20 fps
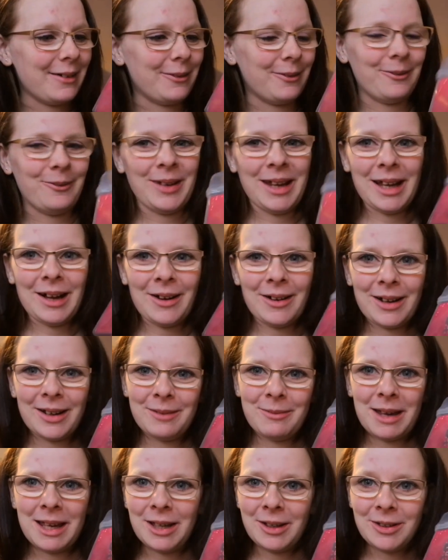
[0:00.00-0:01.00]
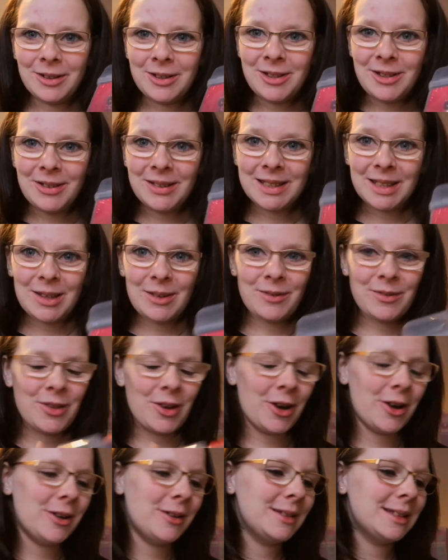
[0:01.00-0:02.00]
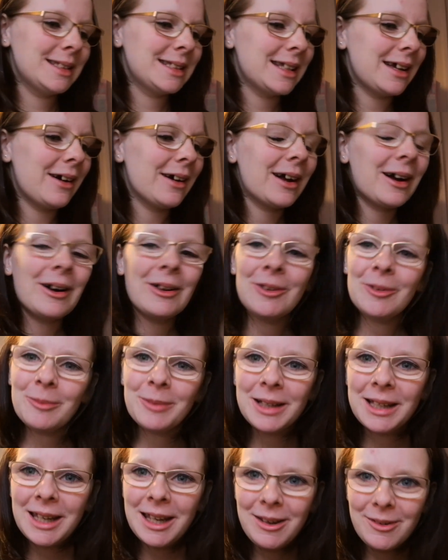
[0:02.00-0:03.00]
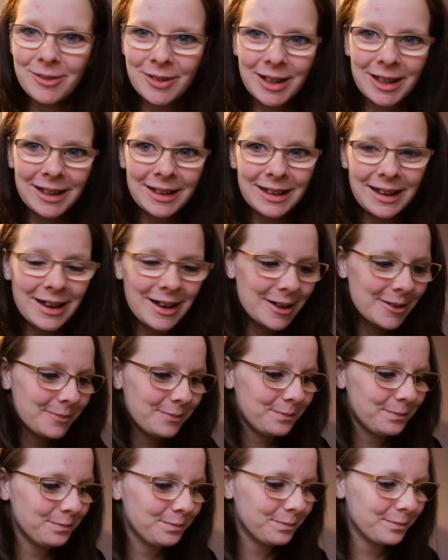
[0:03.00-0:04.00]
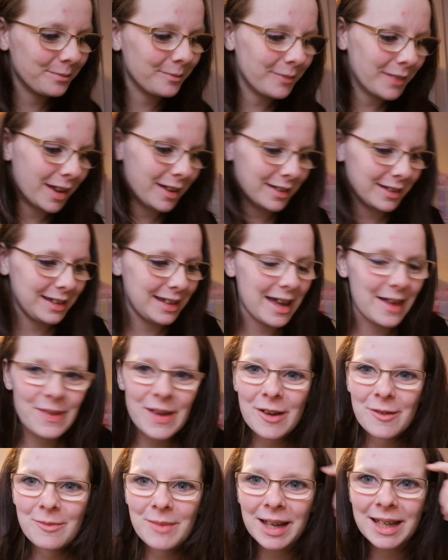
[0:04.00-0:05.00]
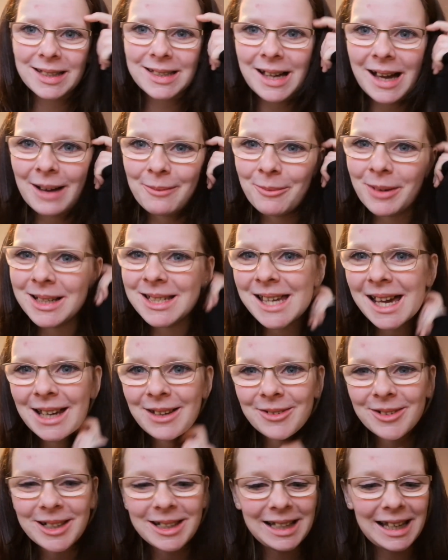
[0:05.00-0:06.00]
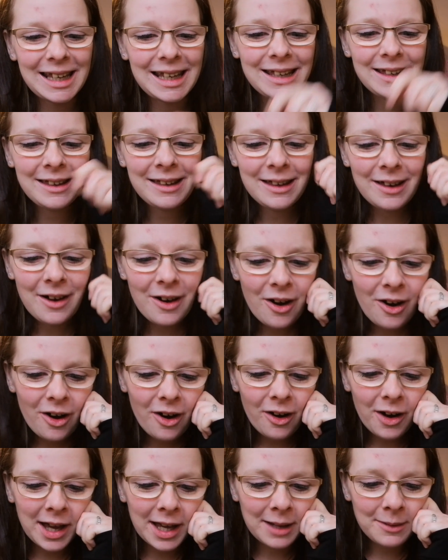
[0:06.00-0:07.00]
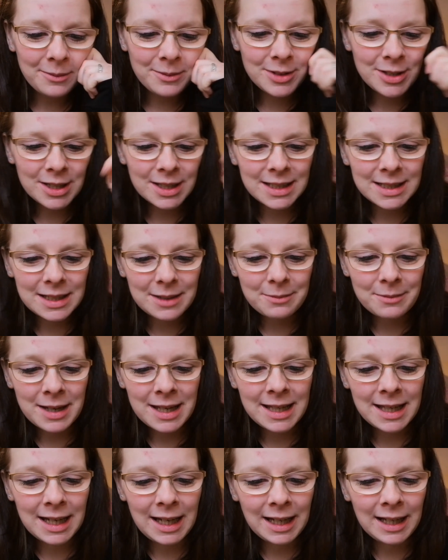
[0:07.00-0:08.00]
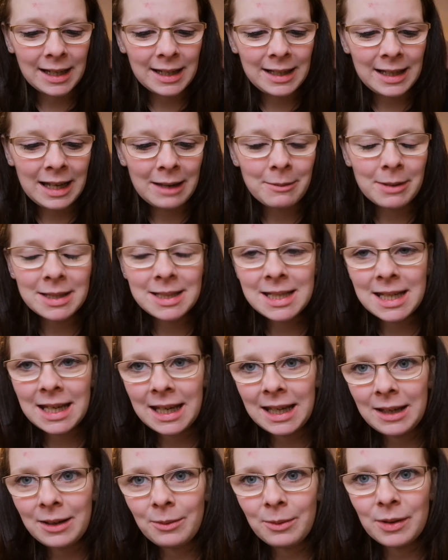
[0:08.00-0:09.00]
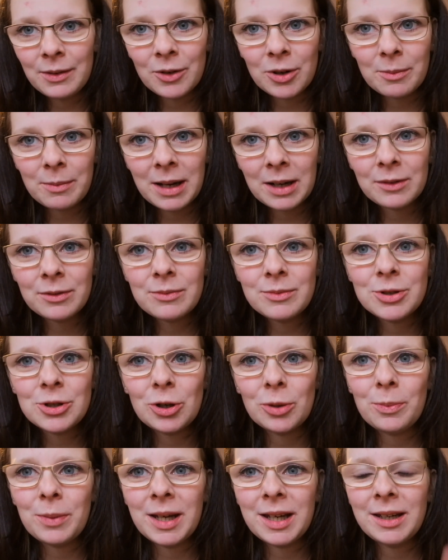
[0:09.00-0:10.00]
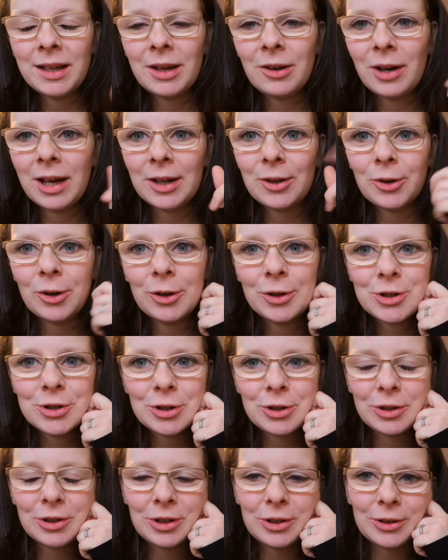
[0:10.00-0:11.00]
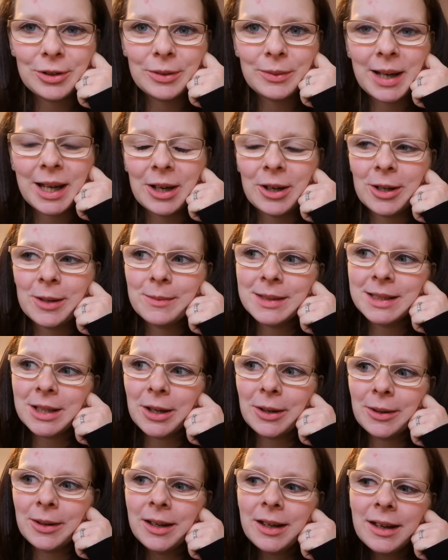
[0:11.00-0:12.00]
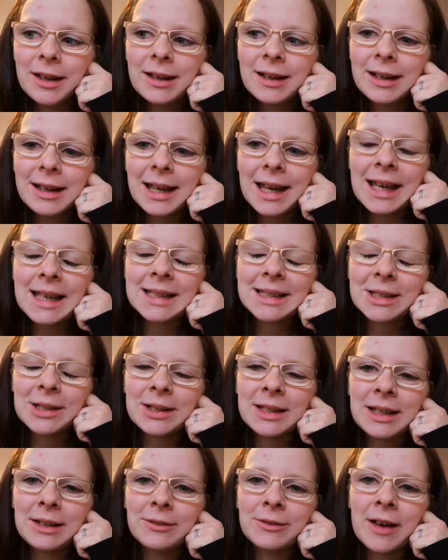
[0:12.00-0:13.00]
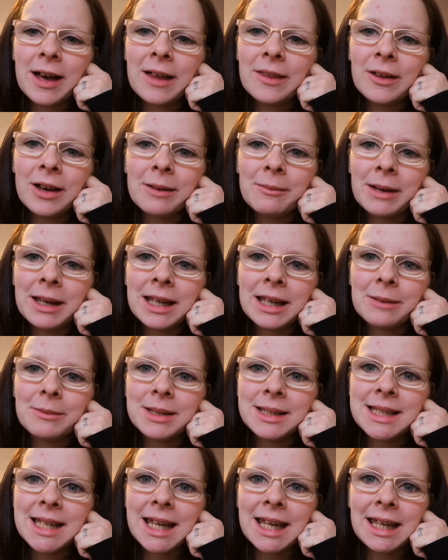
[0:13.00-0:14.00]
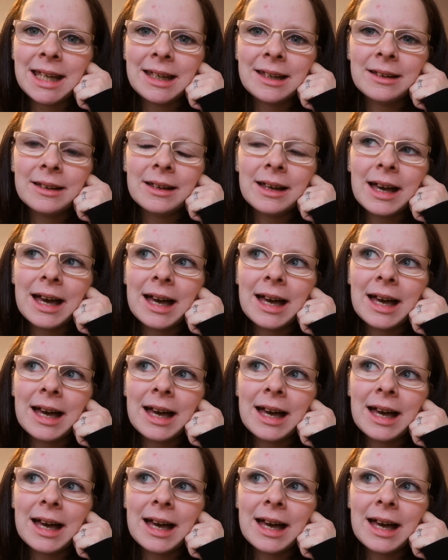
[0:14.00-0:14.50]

We are going to make good use of those. I cannot believe it. Um, yeah, they've made my day, really. I am just making Liam a tea. We've got back from shopping and I had a hot chocolate on the way home, so it's only fair that I make him a tea.